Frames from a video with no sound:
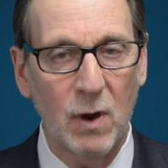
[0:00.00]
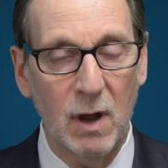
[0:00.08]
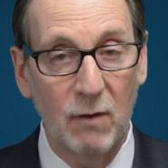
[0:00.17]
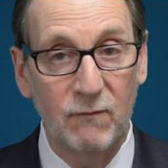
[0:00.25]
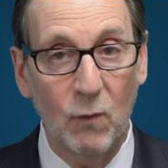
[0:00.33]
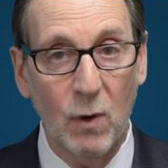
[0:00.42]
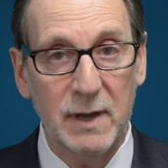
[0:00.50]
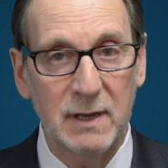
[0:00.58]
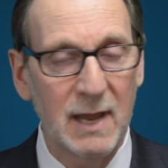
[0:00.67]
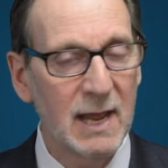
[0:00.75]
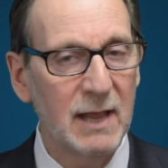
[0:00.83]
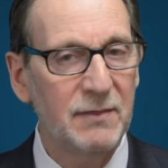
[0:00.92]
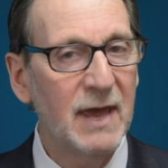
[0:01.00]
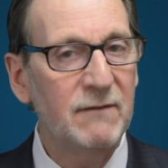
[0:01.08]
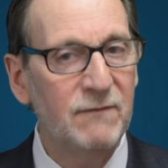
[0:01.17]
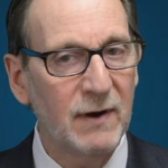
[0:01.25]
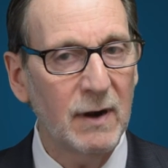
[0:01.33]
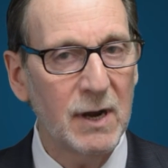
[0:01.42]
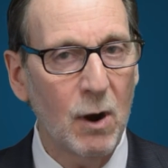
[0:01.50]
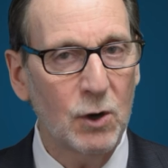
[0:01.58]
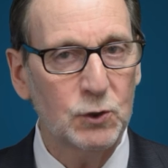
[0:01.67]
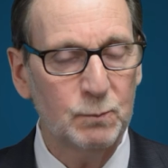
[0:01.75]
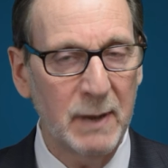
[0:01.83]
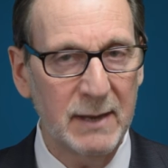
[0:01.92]
avoid that very
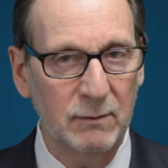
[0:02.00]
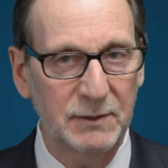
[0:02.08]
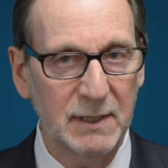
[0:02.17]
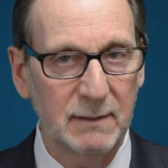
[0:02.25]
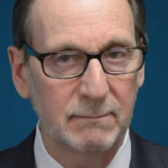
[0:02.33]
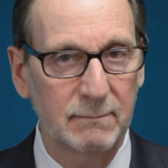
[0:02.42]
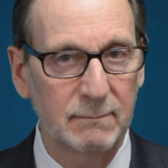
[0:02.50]
harsh penalty.